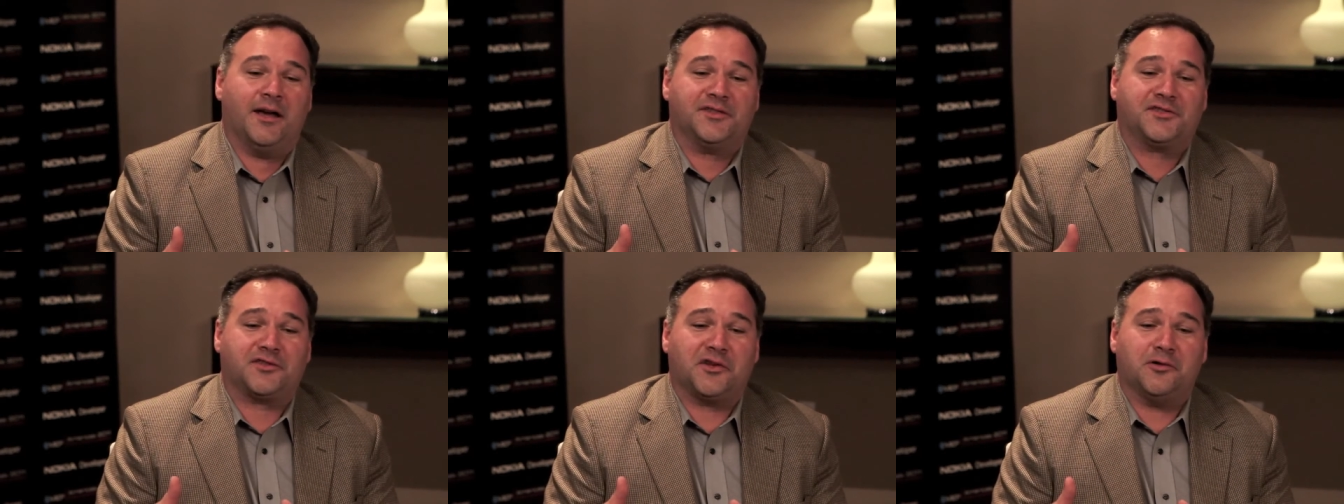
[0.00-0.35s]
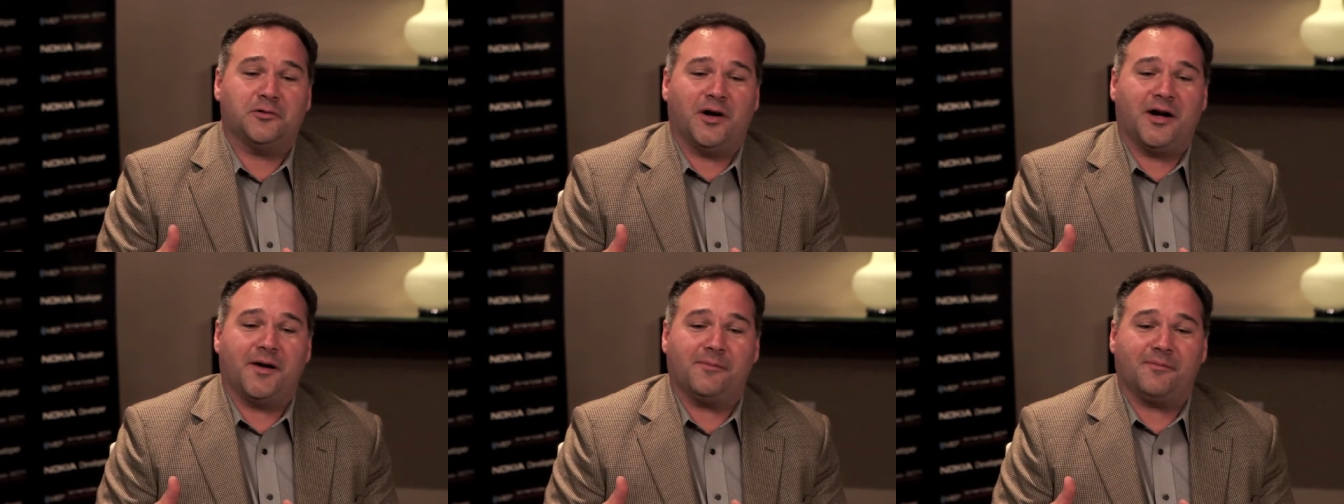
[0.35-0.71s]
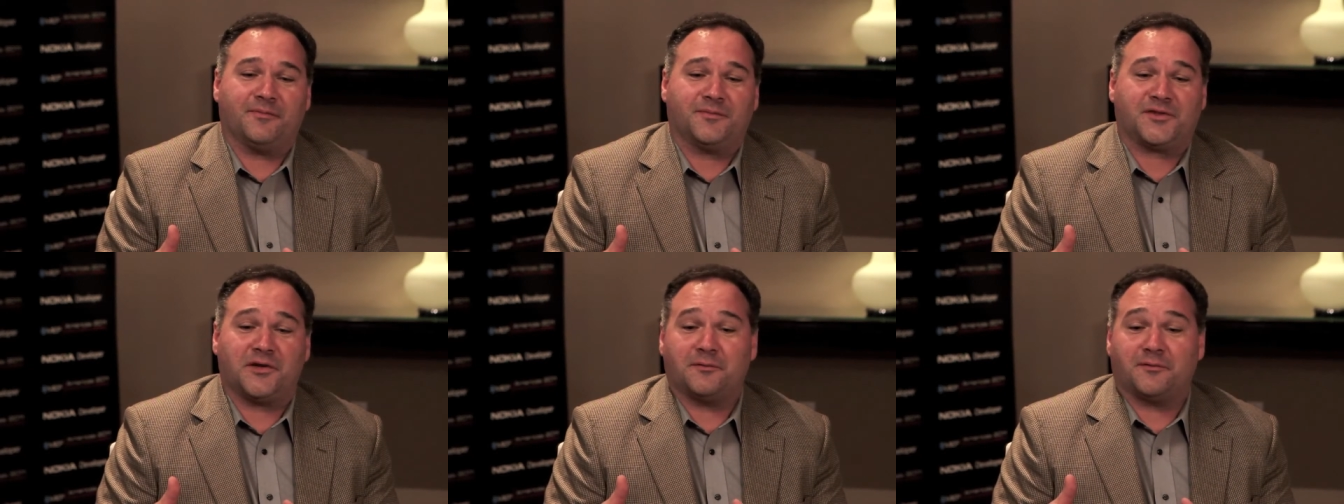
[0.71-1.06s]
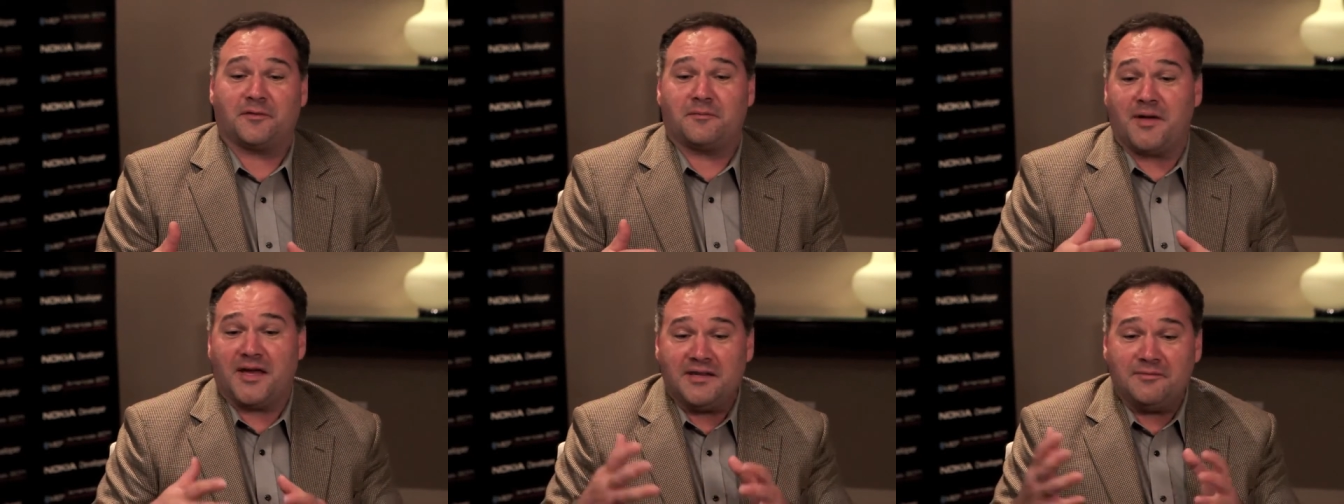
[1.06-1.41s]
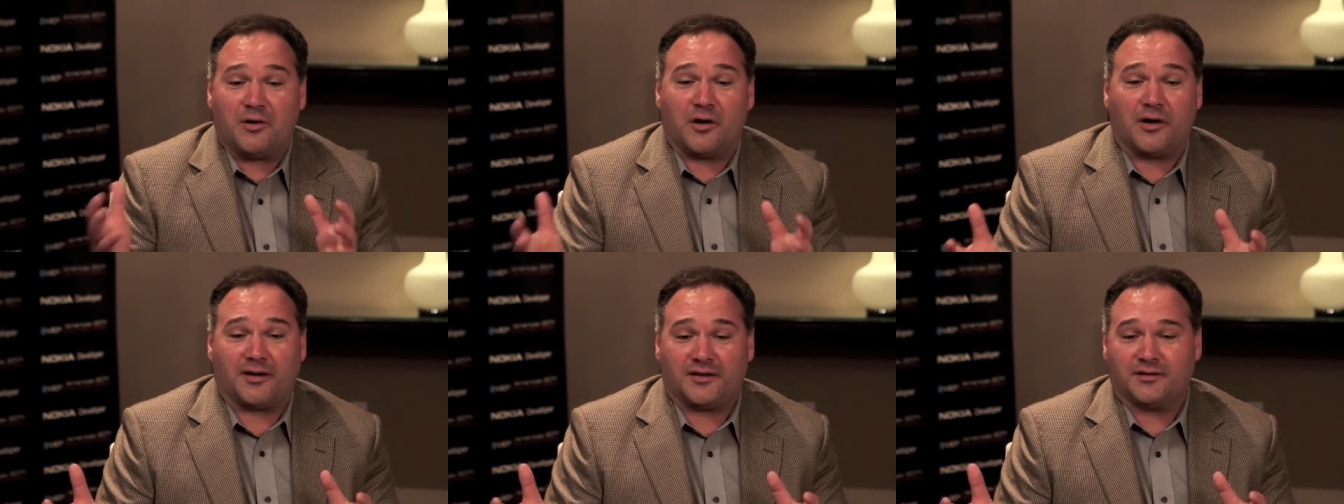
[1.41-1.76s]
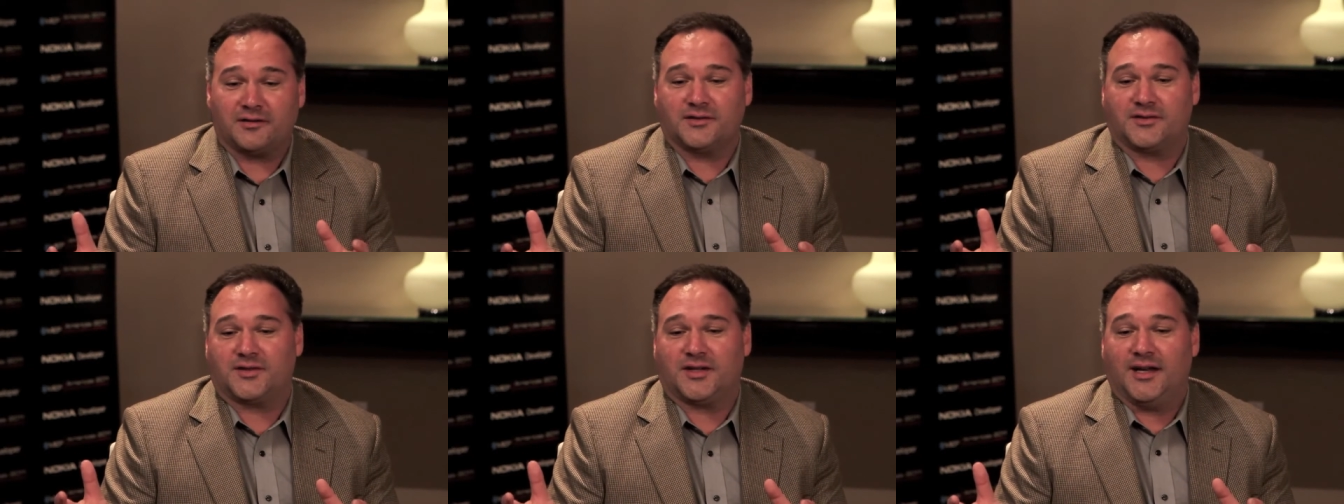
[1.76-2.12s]
So, um, so for many
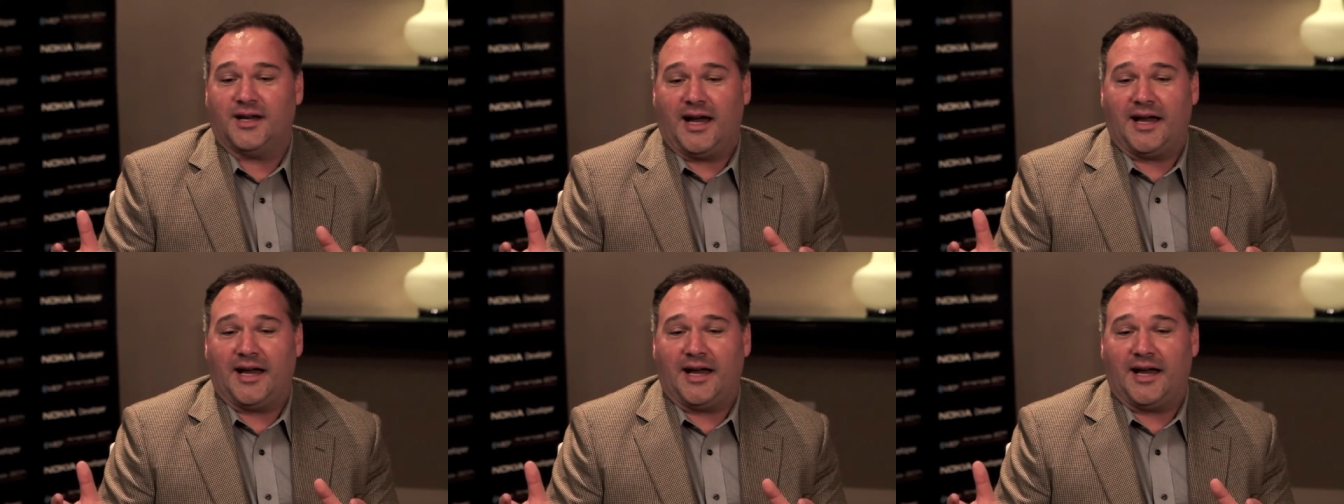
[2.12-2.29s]
marketers,